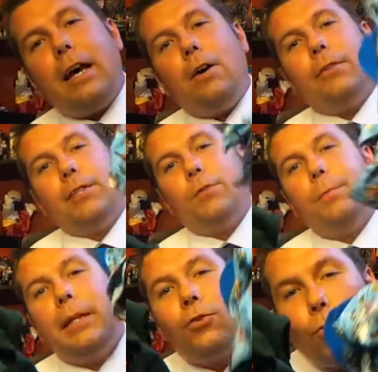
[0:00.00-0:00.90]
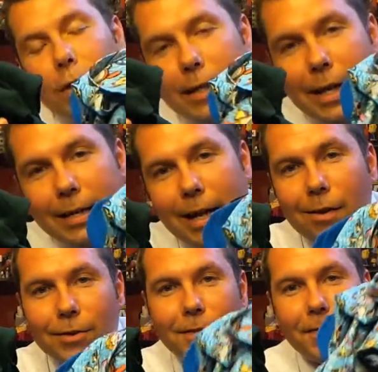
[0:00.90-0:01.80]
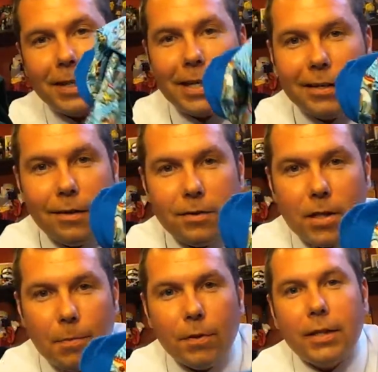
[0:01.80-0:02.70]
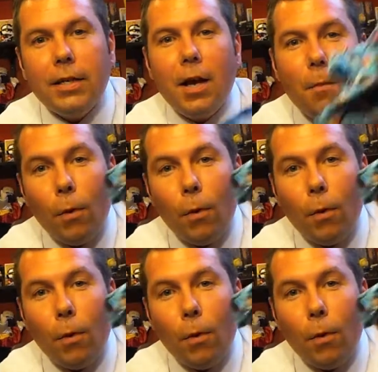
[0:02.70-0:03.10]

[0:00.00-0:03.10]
Now this would be twenty nine dollars if you got it all separately,